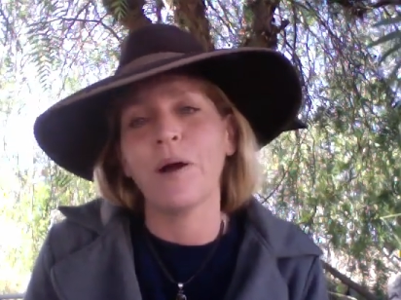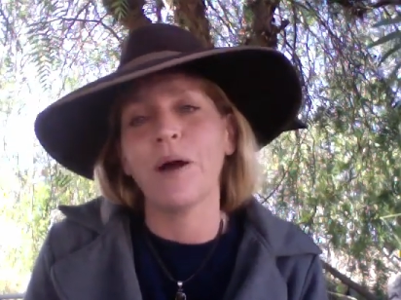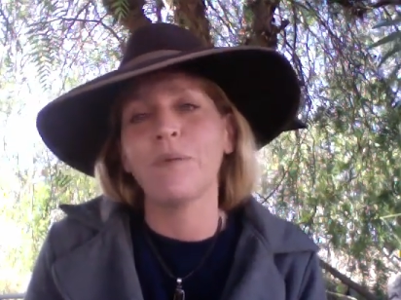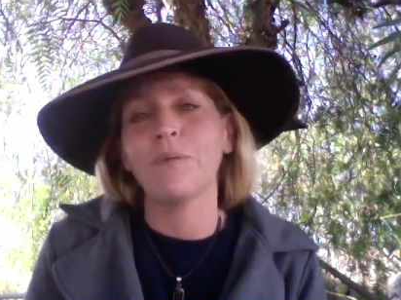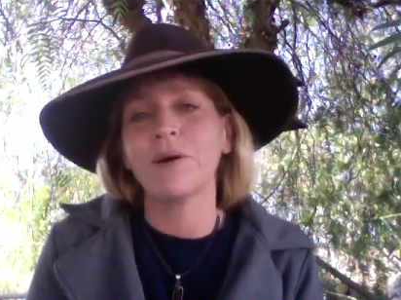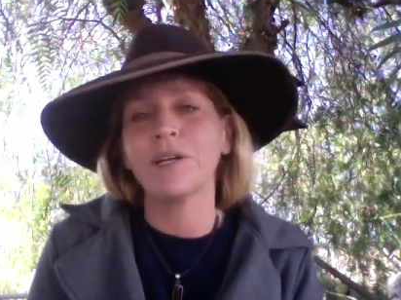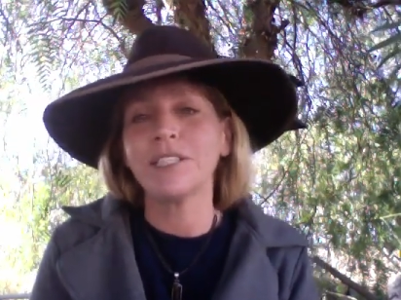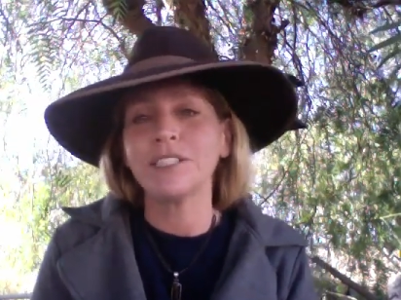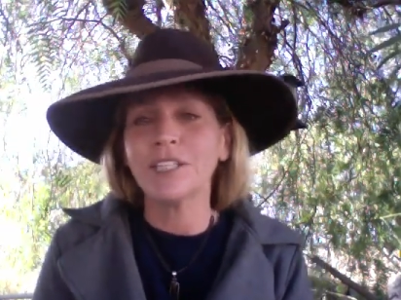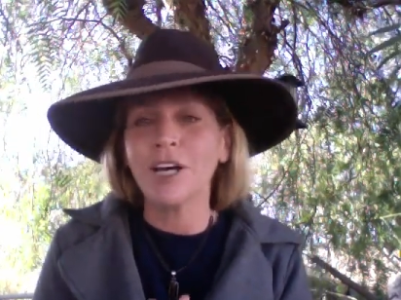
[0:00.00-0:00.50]
I
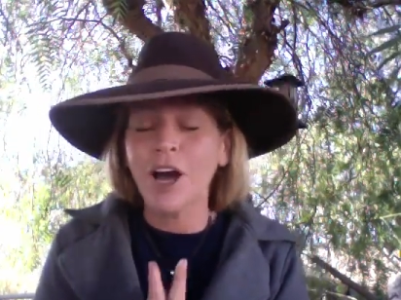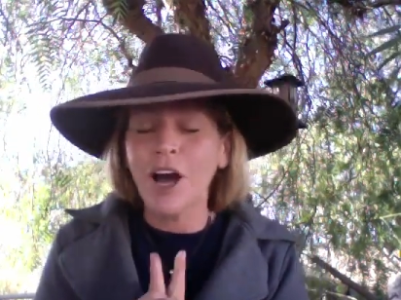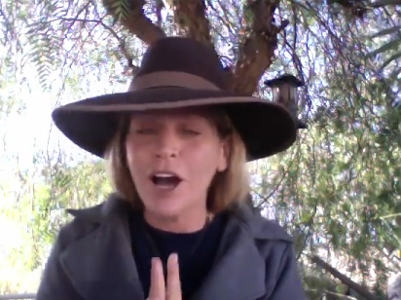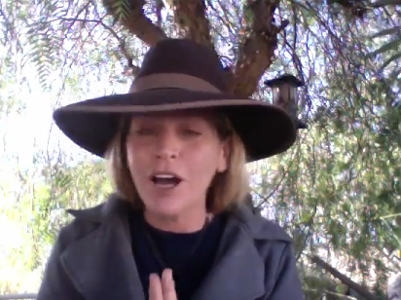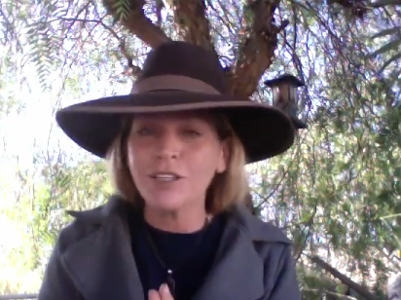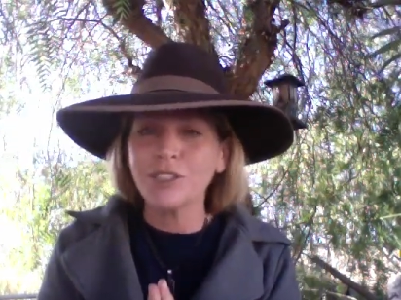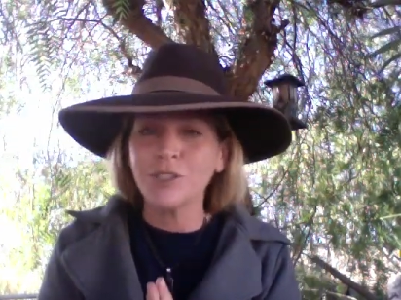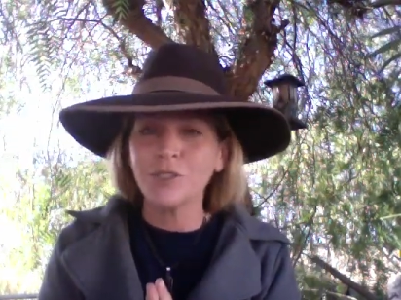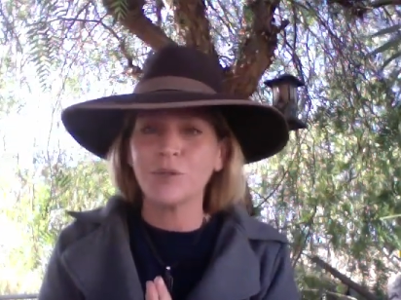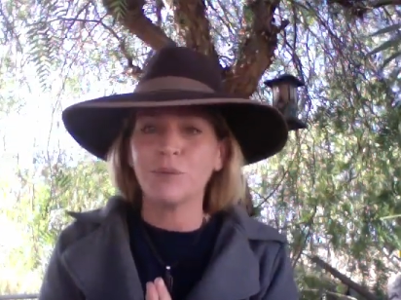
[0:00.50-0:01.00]
want to
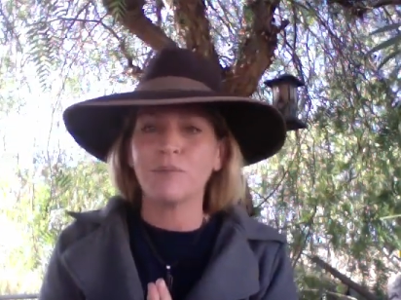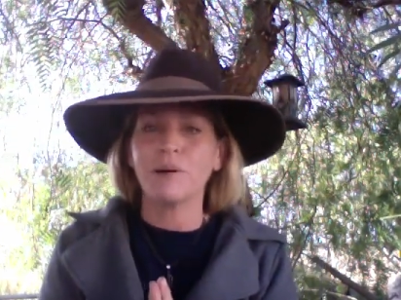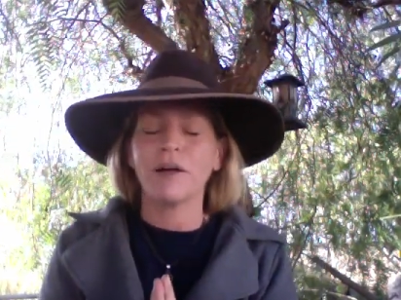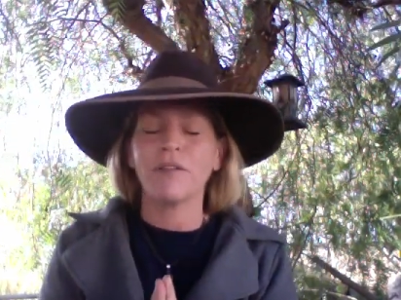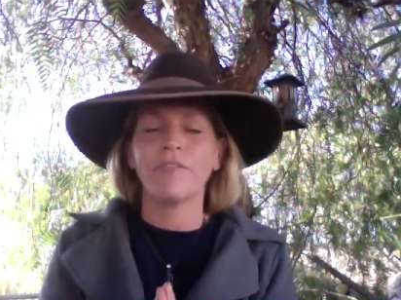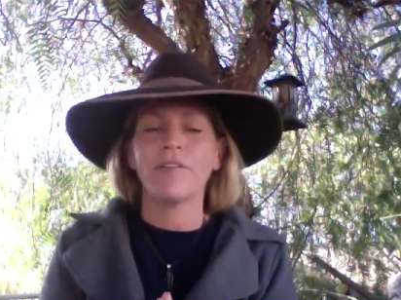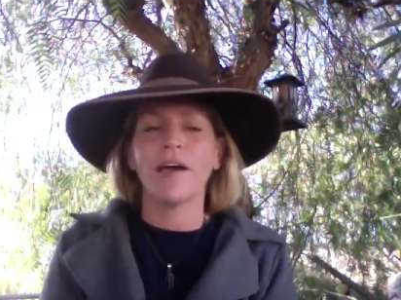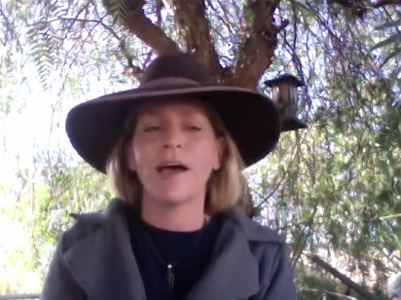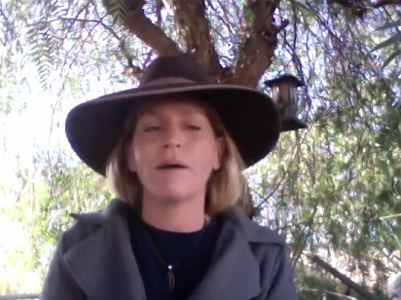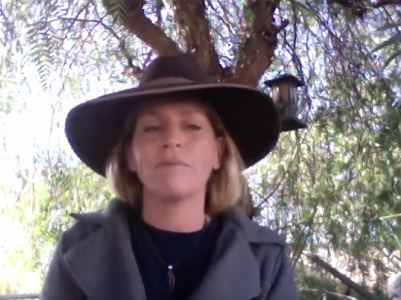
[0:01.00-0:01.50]
talk to you
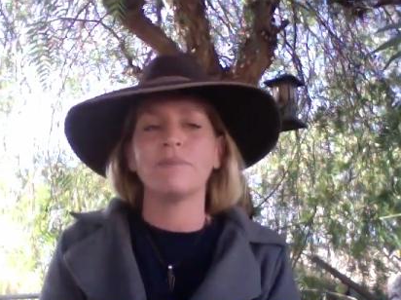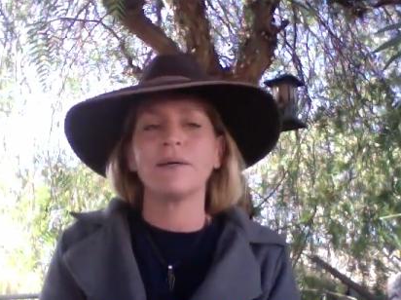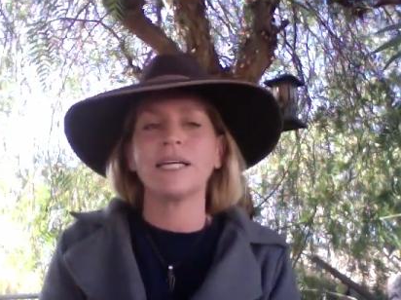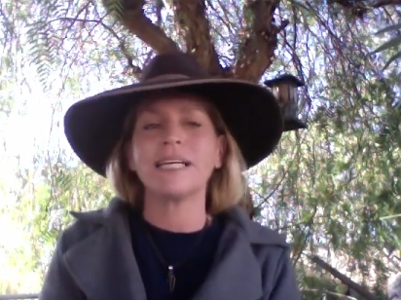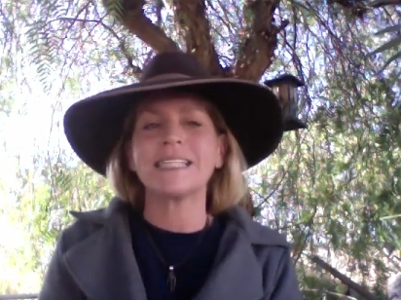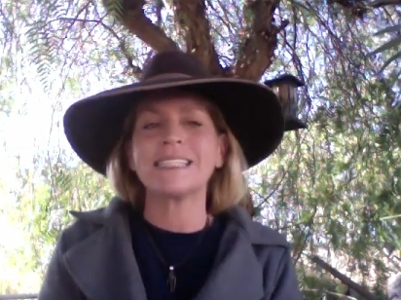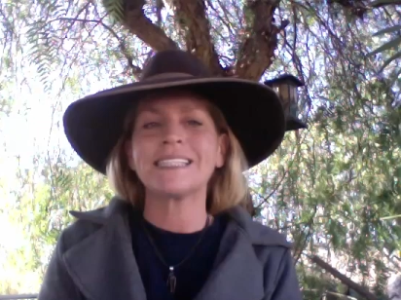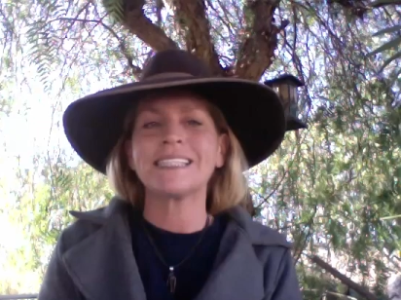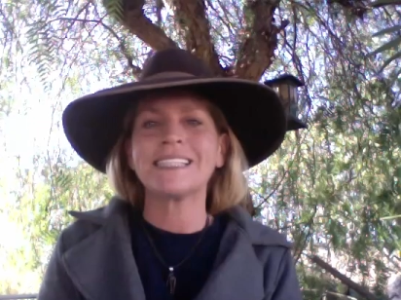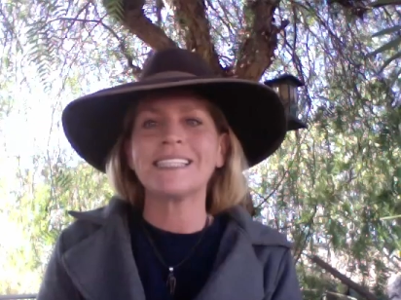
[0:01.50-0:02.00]
about that
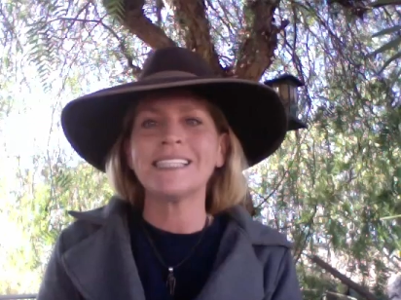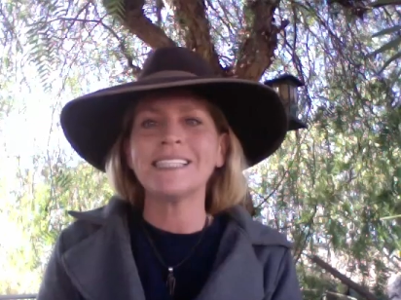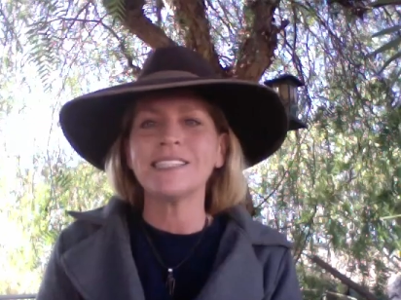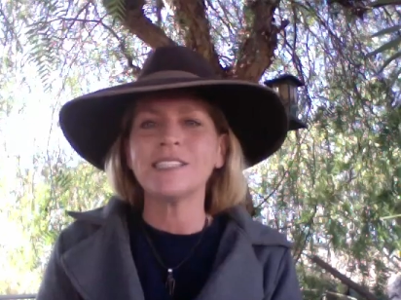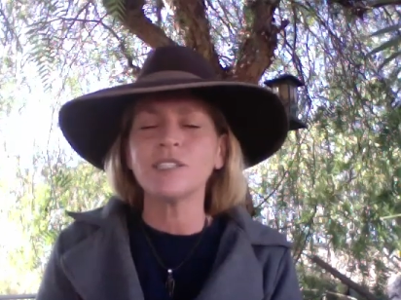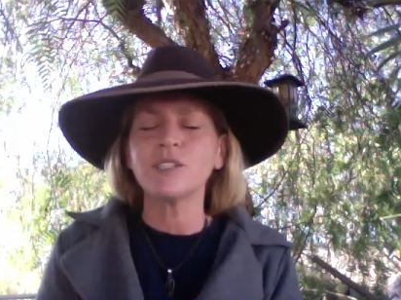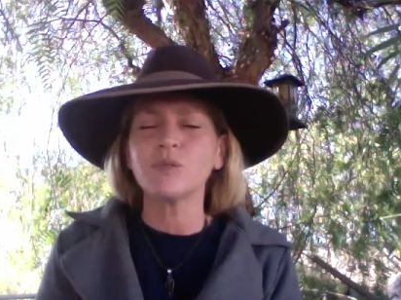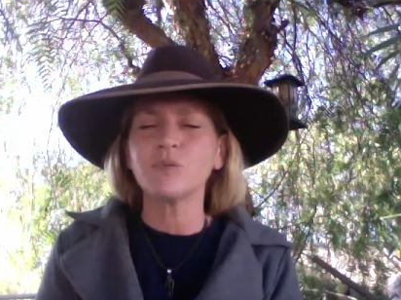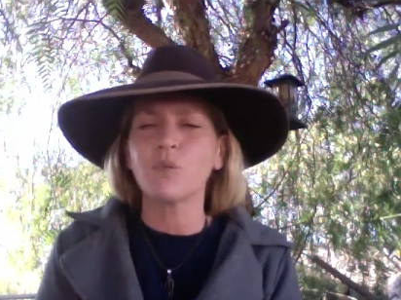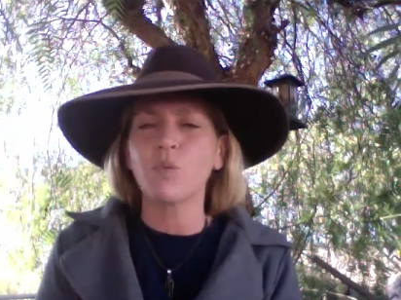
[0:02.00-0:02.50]
because this
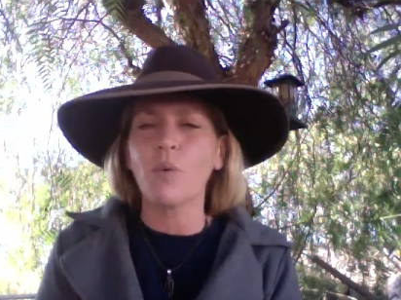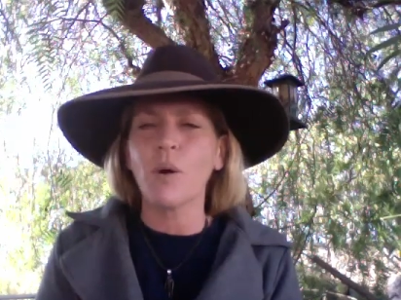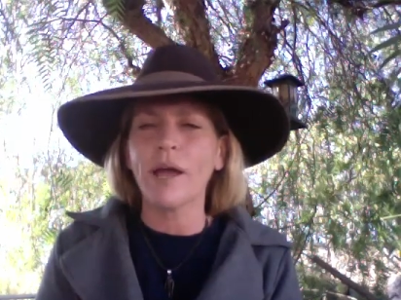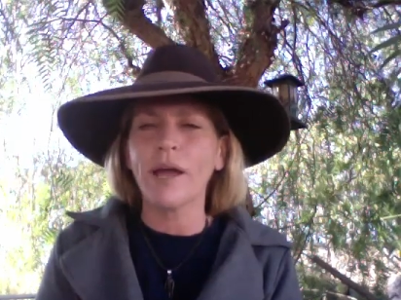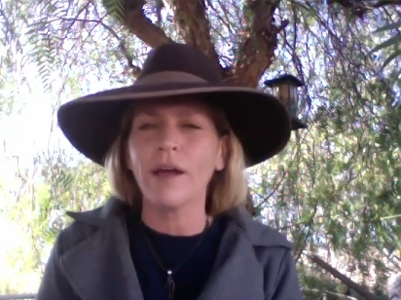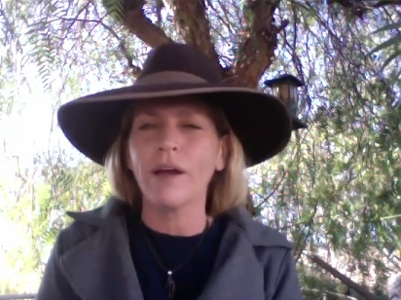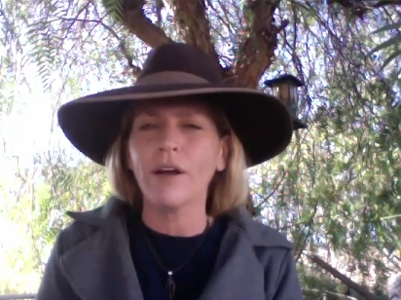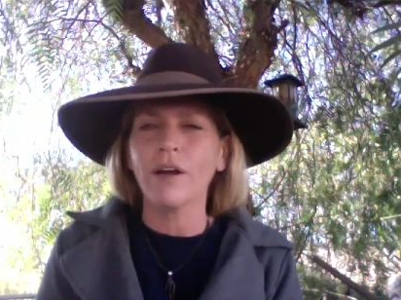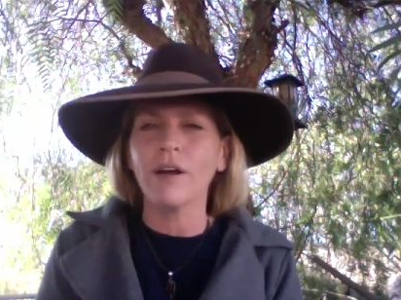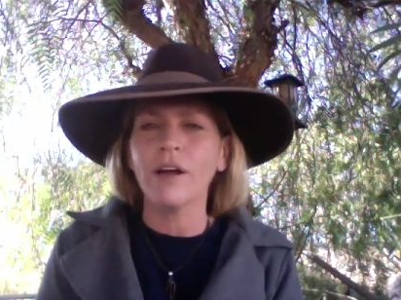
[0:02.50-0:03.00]
is
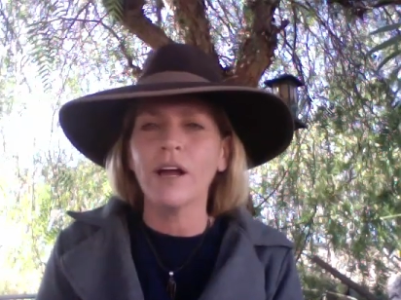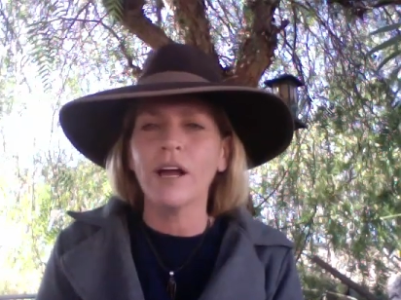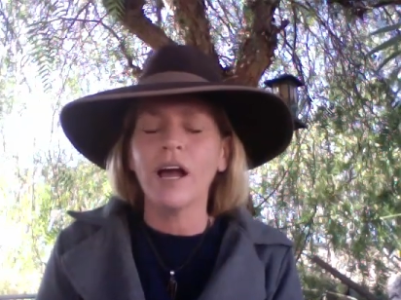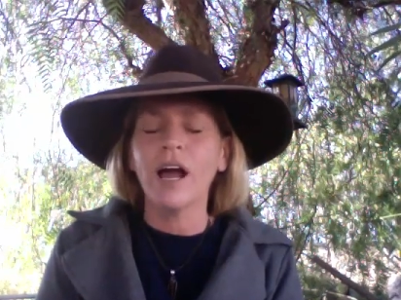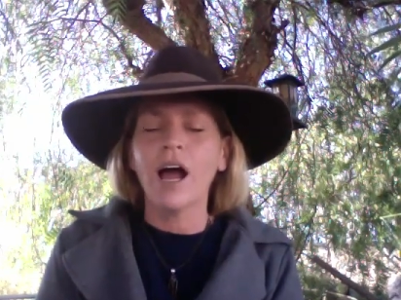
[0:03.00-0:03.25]
where